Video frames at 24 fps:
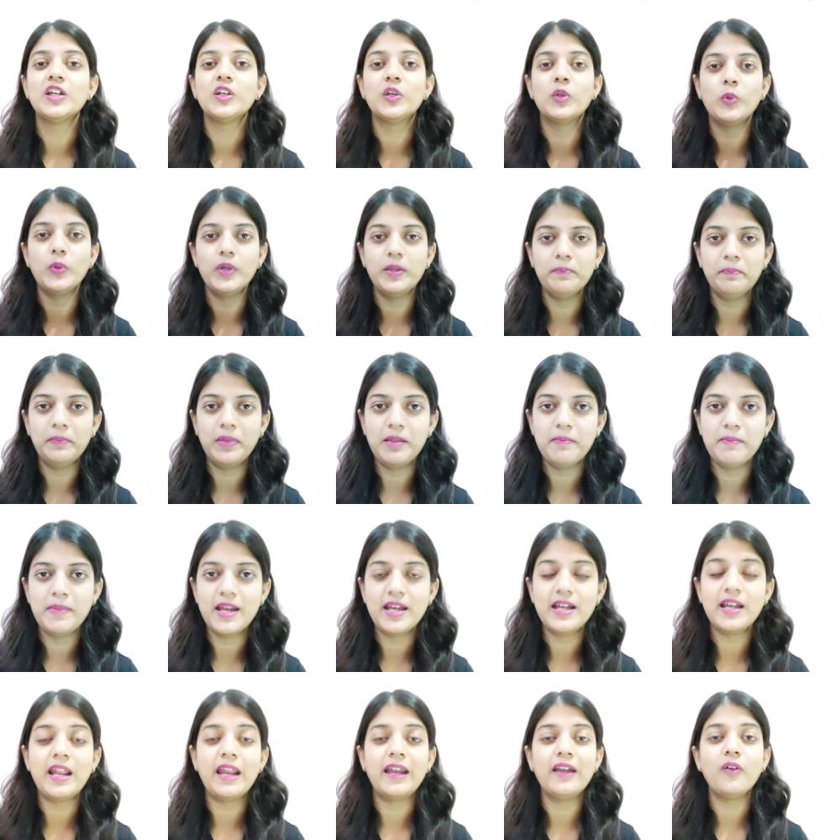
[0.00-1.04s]
to
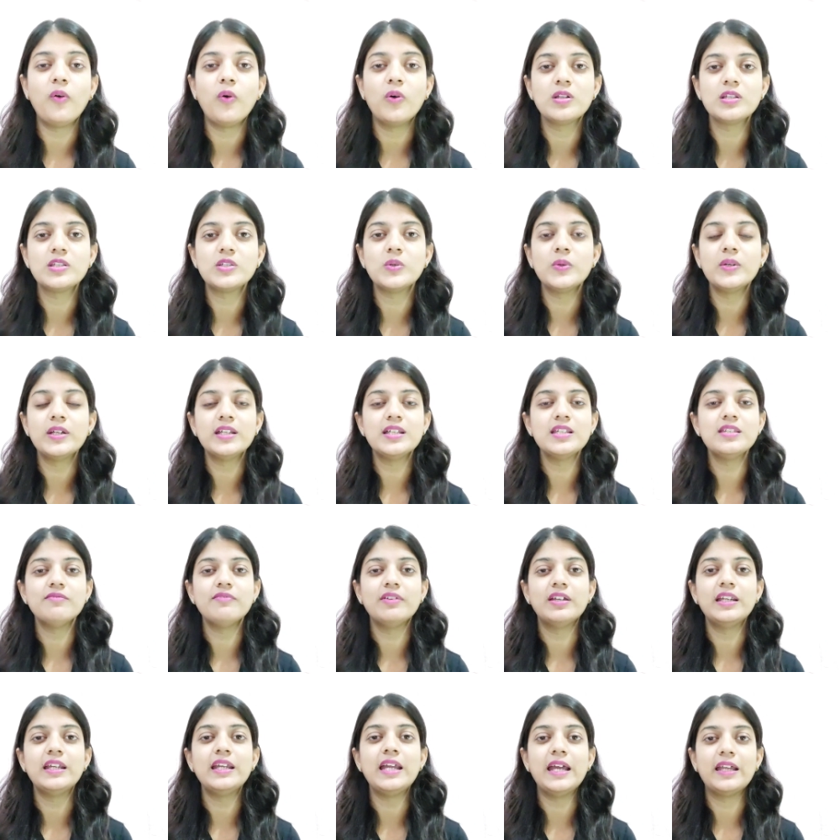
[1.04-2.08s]
implement, and also it is
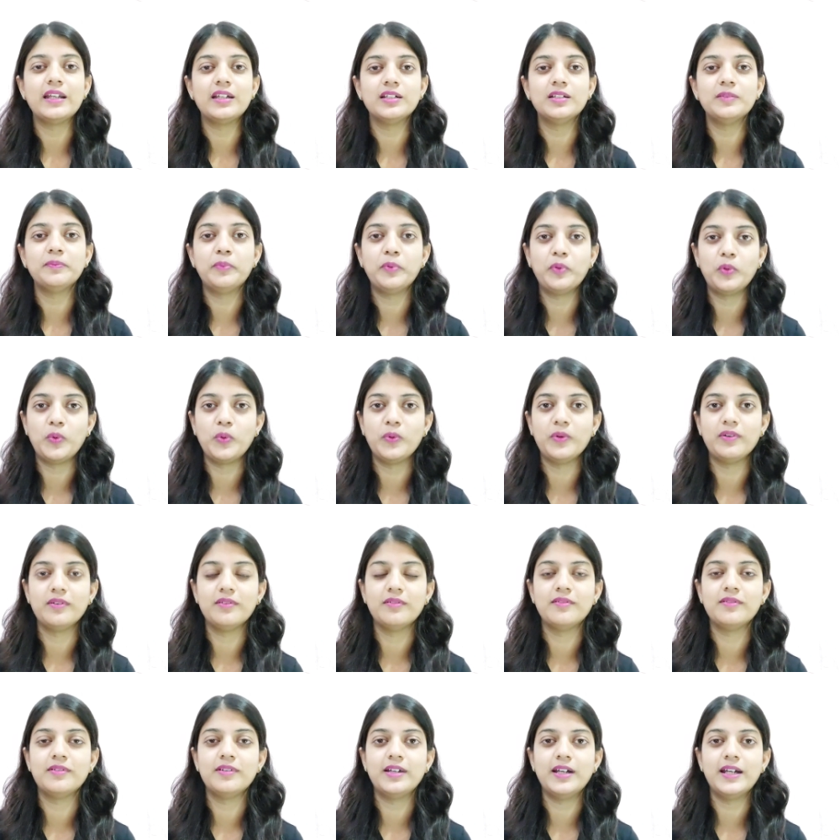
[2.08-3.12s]
very error
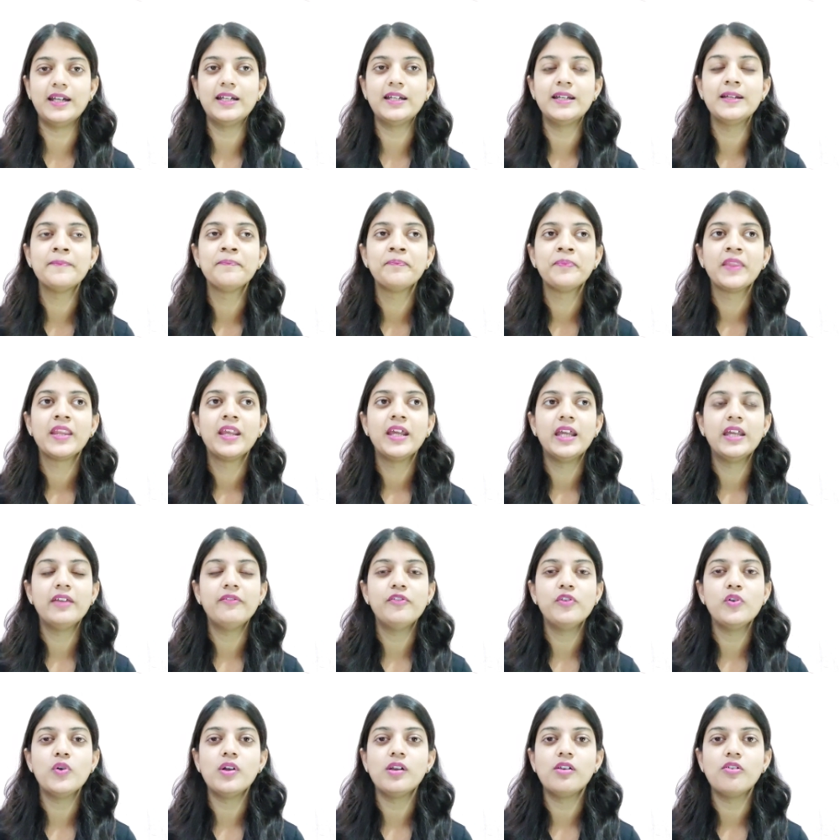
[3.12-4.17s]
prone, right?
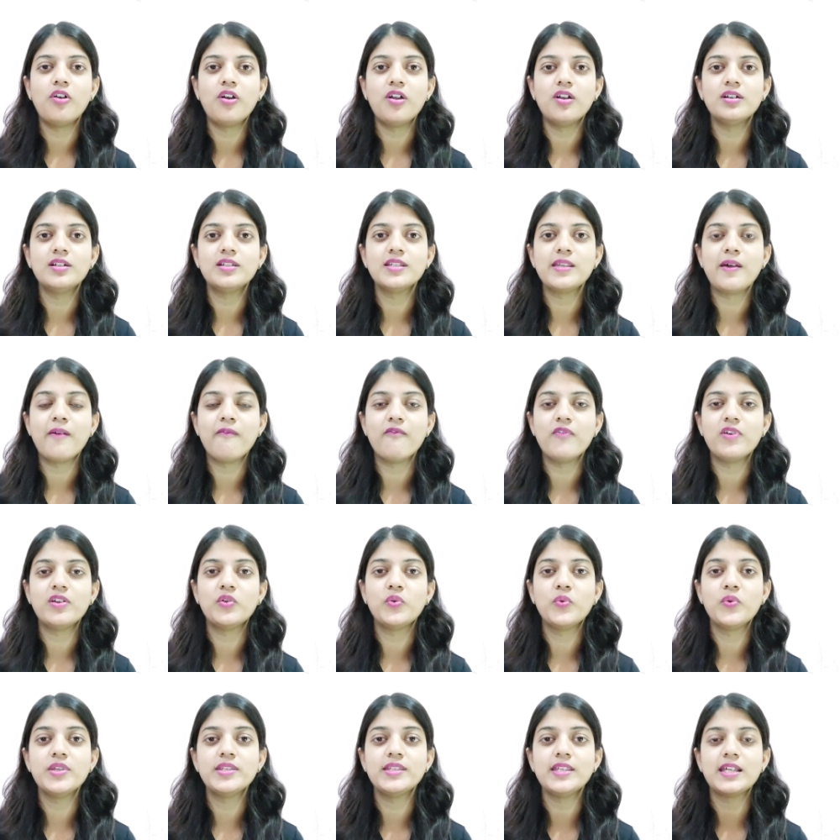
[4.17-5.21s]
If you are not someone
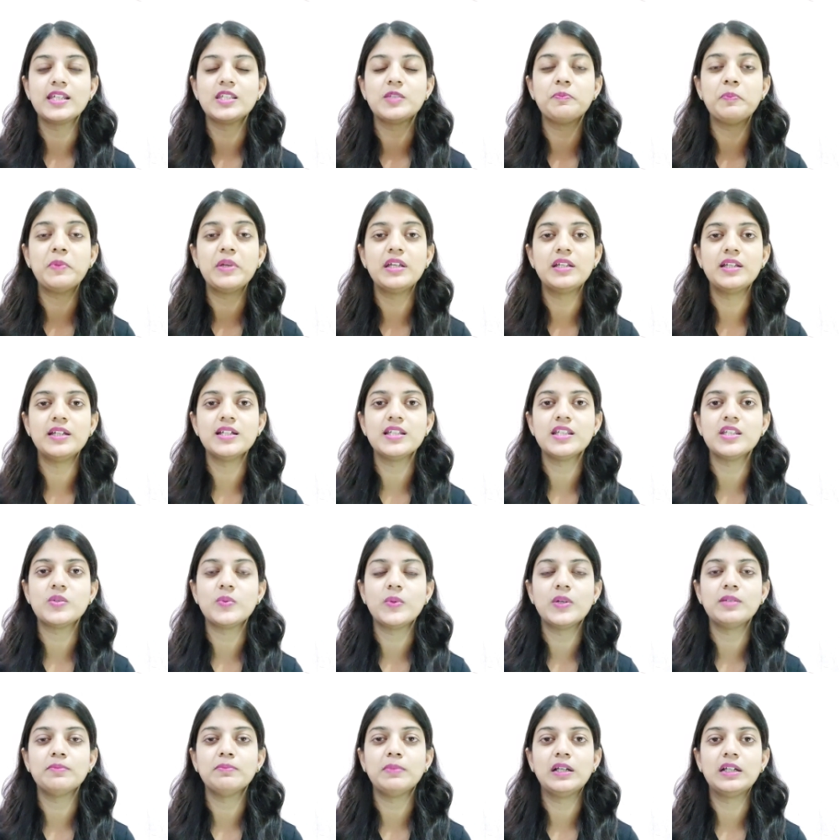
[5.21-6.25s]
who is experienced
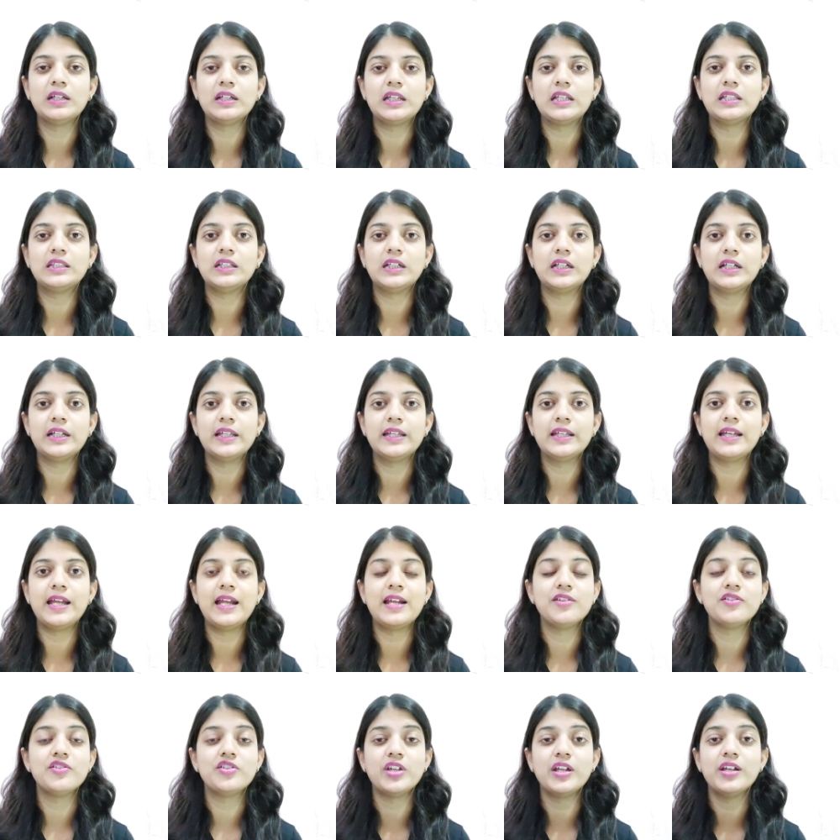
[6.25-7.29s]
with multi-threading,
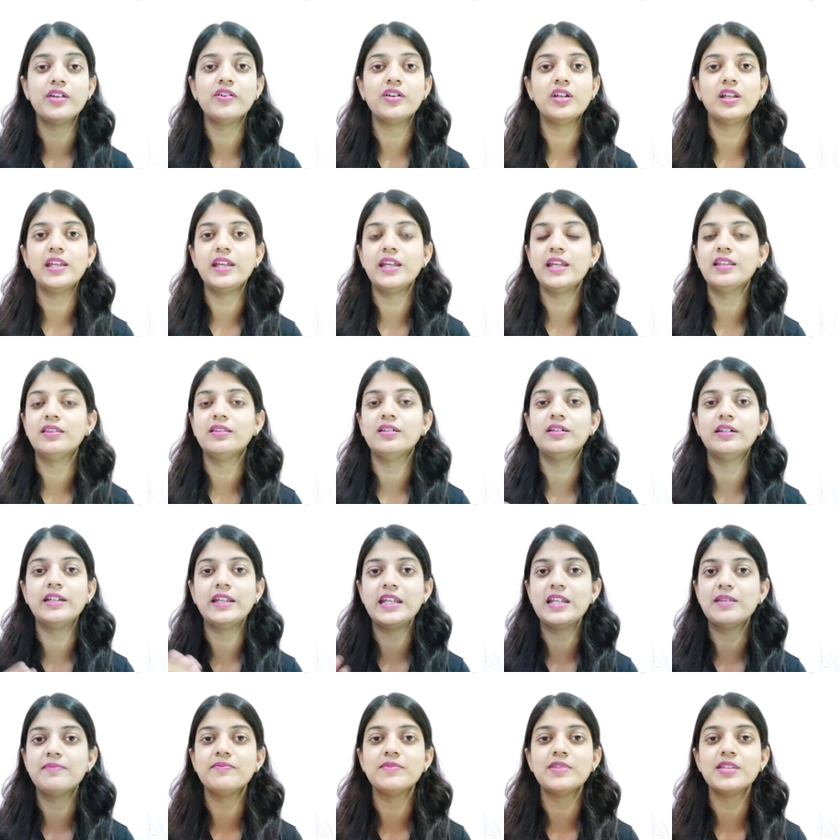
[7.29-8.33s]
and generally in the
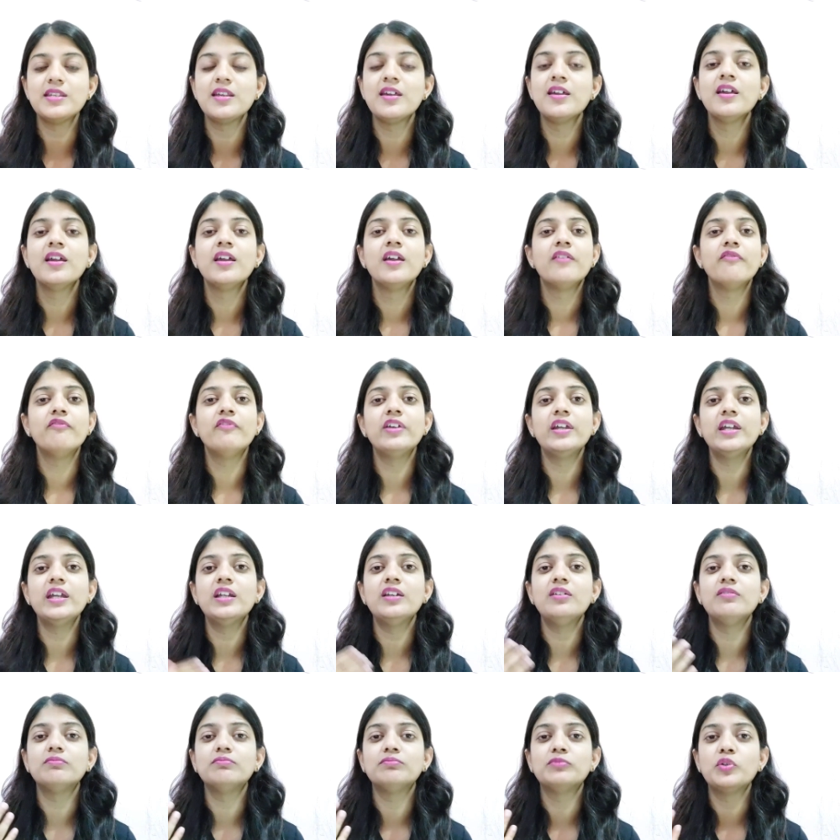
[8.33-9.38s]
teams
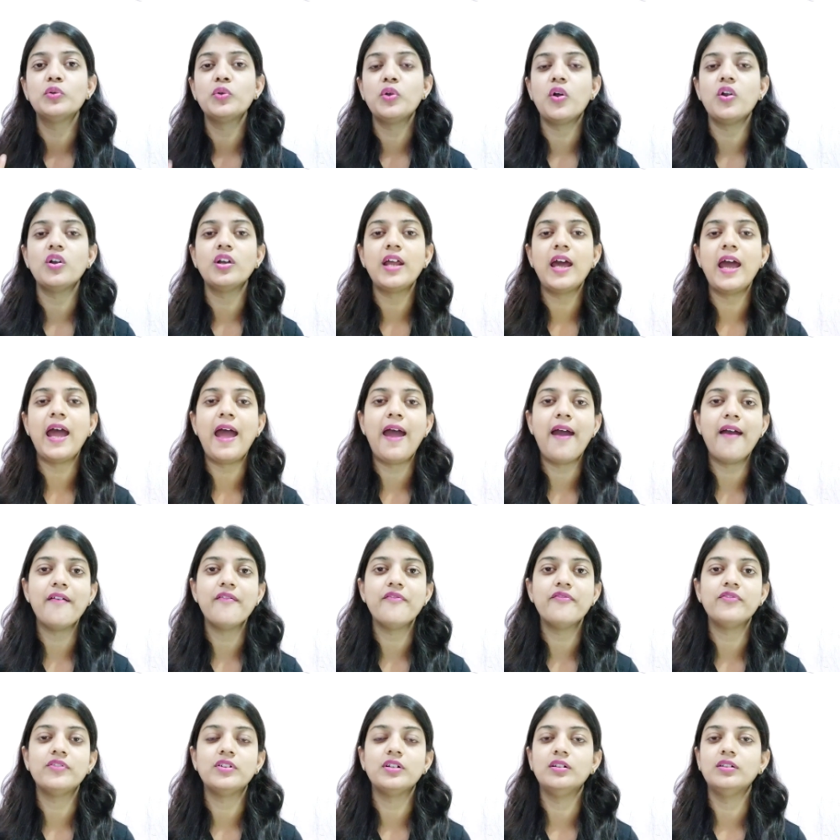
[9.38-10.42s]
we do not
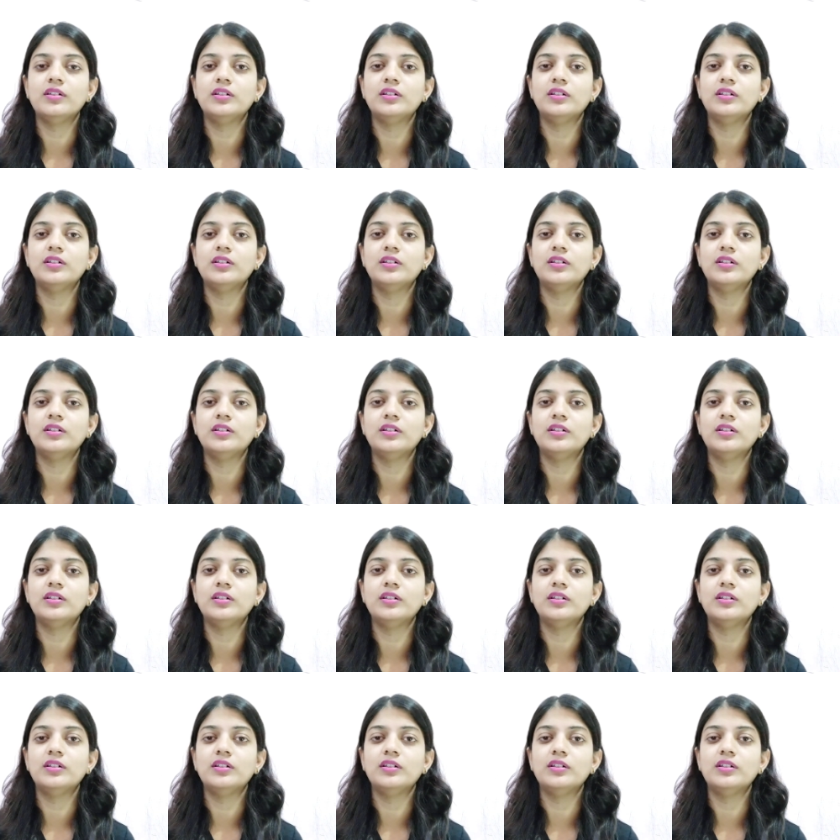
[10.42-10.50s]
have